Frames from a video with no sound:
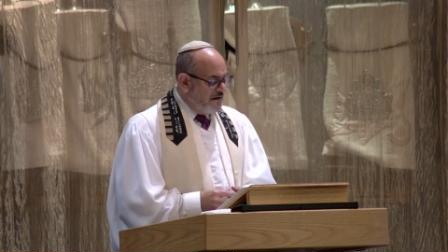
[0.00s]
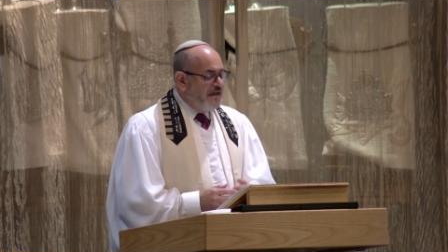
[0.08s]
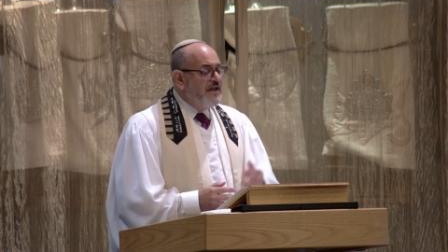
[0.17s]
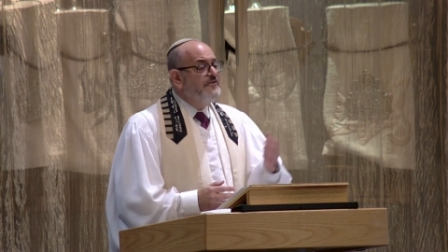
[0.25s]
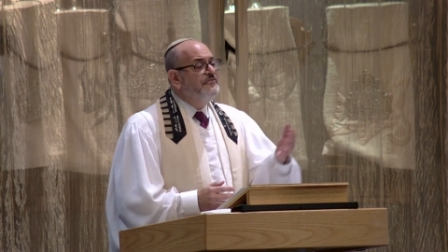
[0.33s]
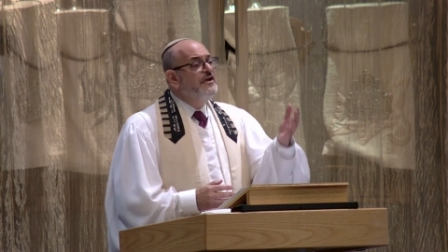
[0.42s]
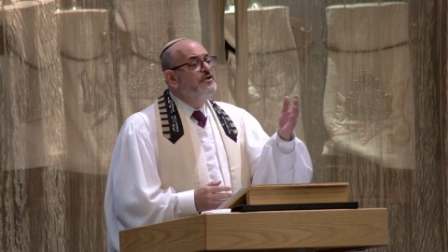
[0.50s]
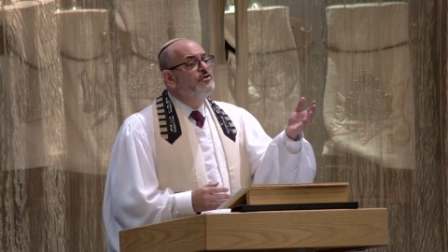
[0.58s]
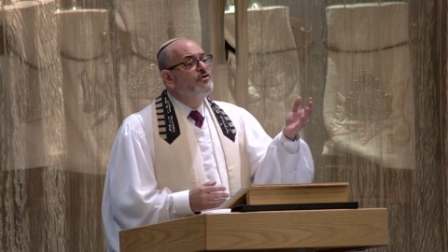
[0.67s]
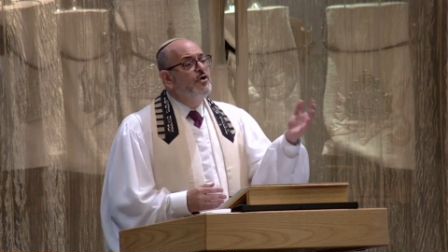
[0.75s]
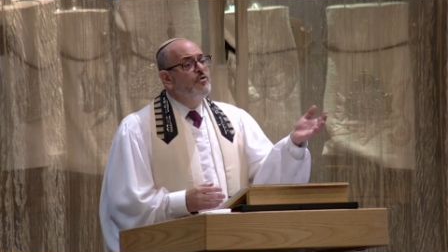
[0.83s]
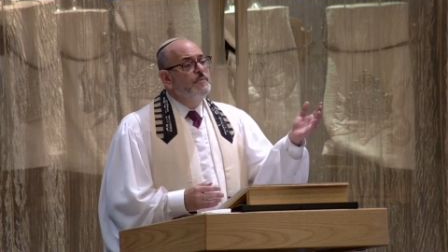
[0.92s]
If in
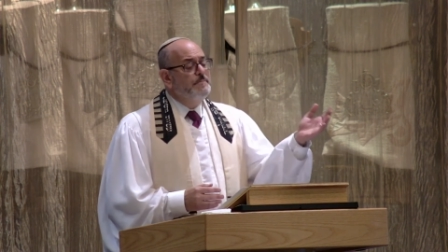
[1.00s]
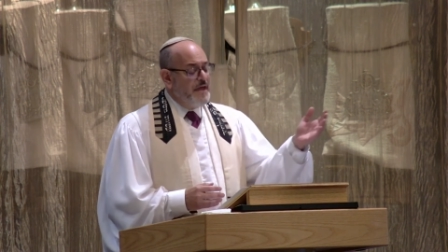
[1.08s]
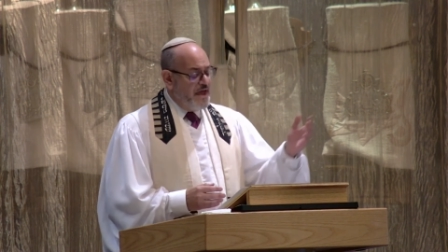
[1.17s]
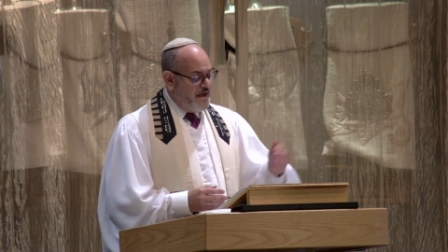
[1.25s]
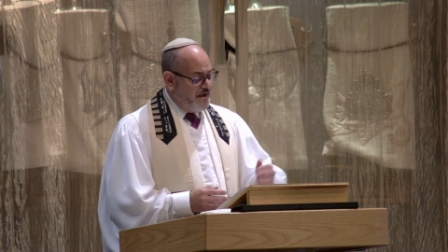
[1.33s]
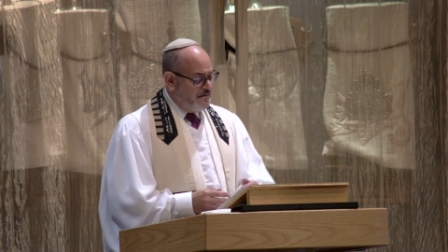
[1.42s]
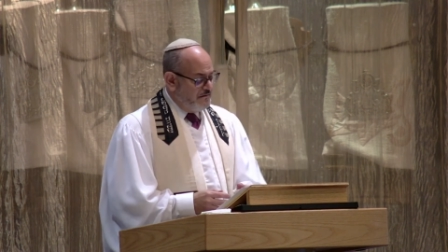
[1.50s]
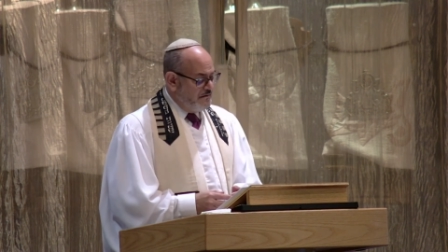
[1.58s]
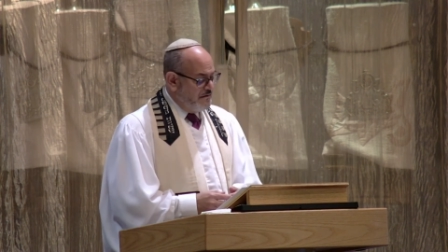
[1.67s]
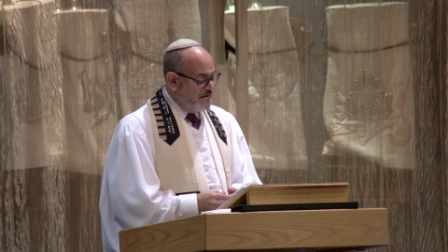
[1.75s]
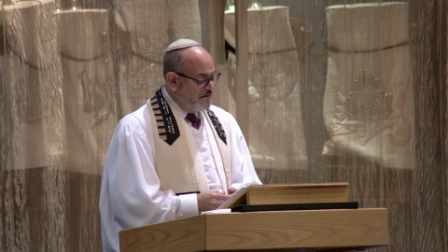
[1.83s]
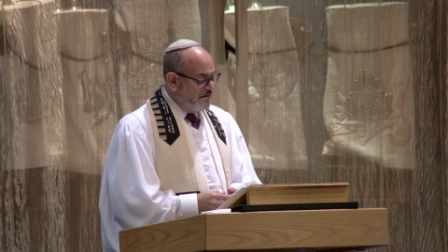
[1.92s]
your own pain
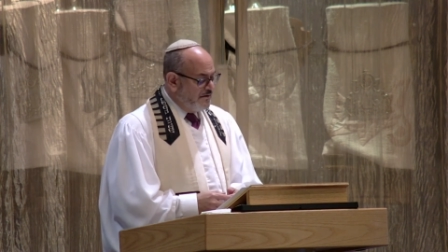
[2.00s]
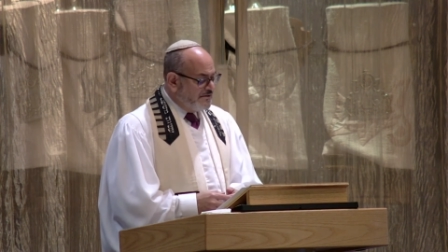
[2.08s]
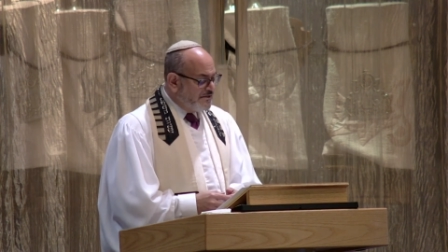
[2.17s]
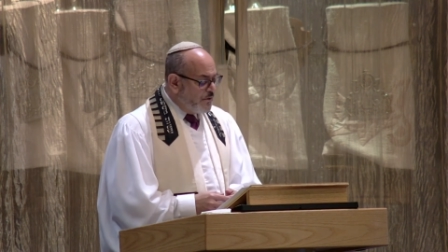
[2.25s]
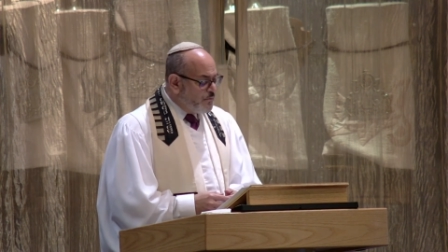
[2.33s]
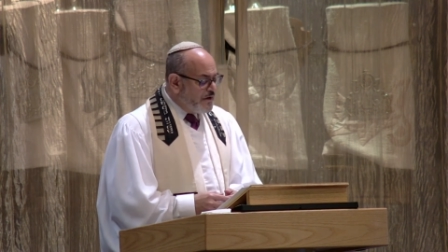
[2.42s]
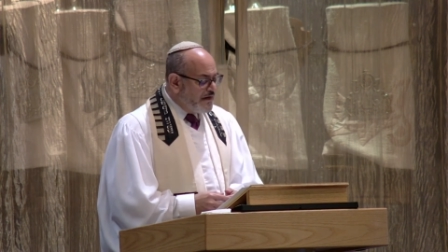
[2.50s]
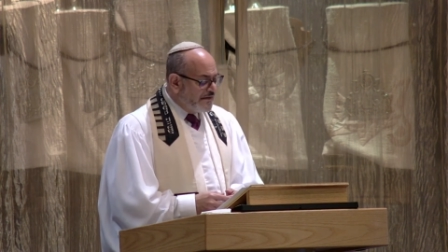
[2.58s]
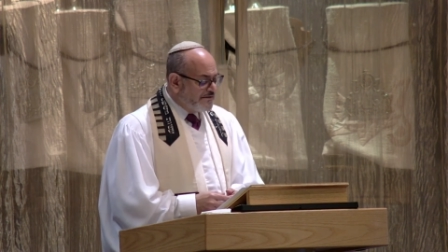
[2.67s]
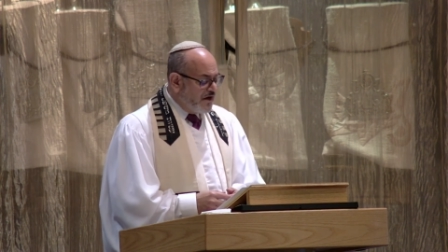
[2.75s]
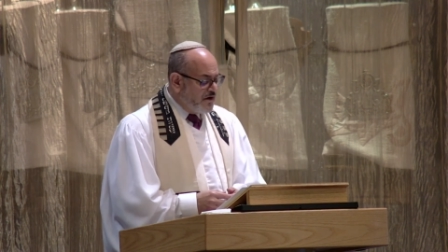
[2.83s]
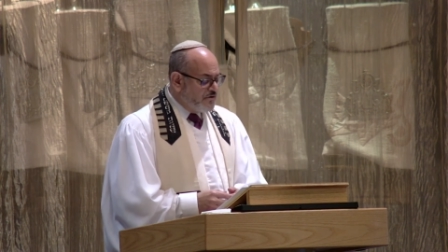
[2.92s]
someone
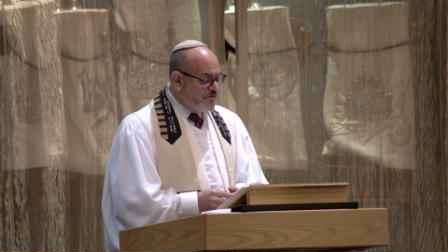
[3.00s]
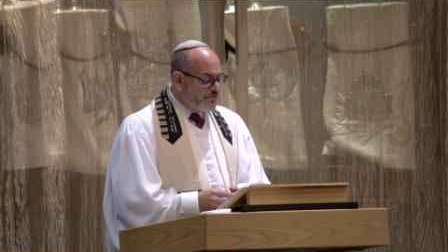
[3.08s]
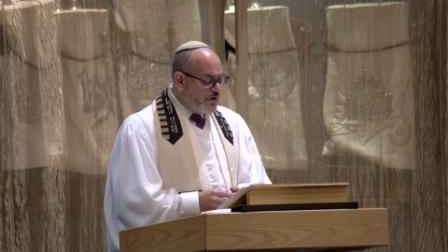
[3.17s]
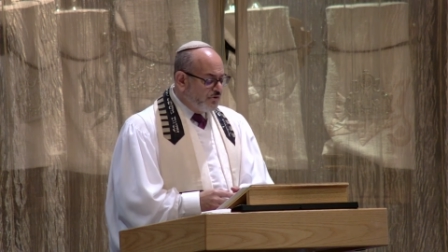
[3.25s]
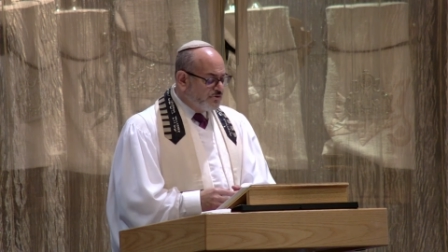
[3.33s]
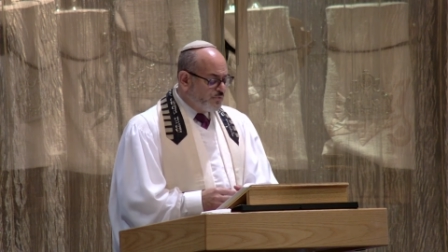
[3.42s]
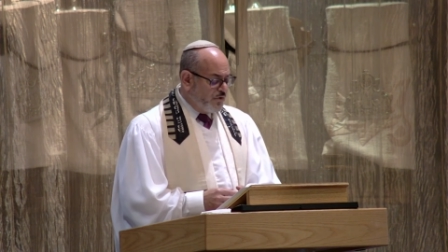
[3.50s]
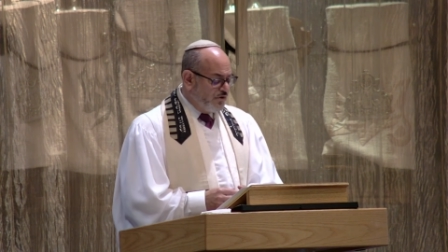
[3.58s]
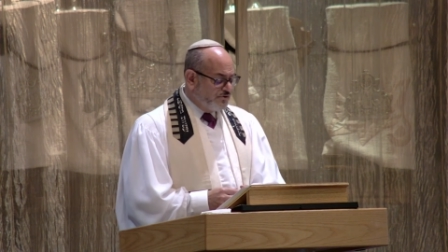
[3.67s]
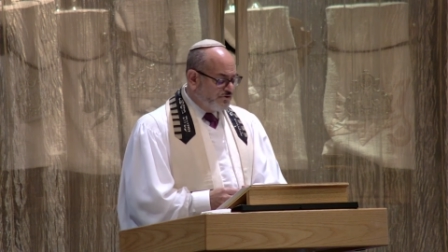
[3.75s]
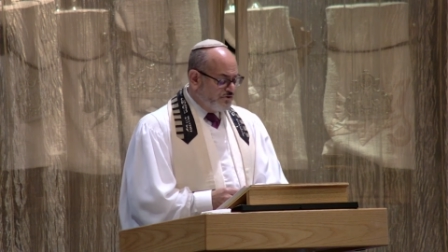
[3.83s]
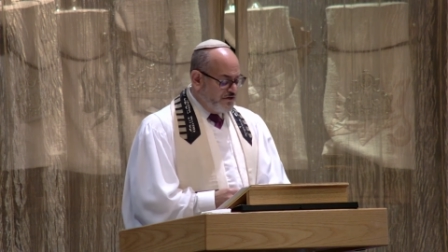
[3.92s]
has uttered those
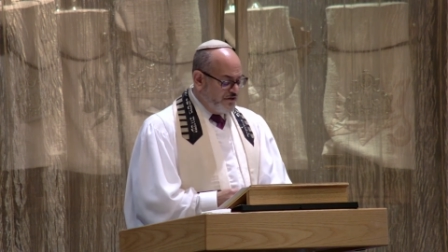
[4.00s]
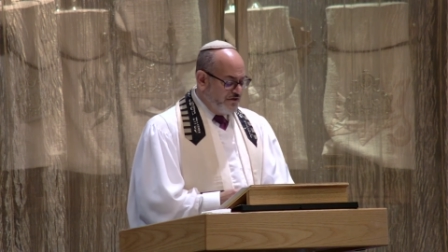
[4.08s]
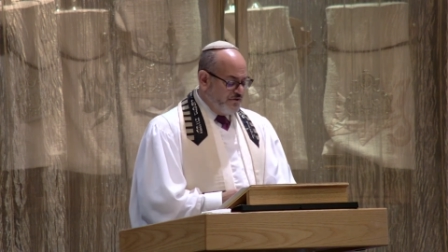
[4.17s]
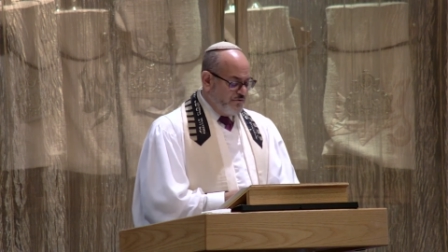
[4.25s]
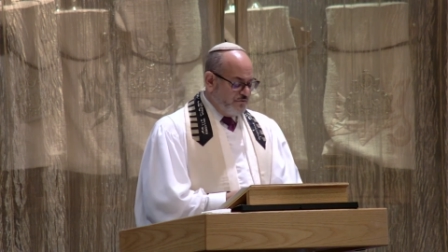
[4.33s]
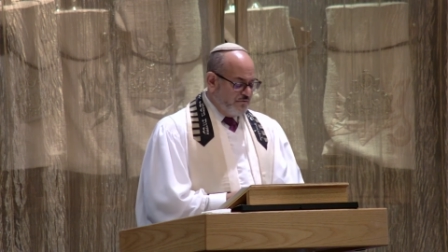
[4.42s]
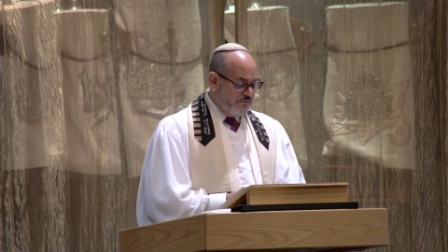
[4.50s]
words to you,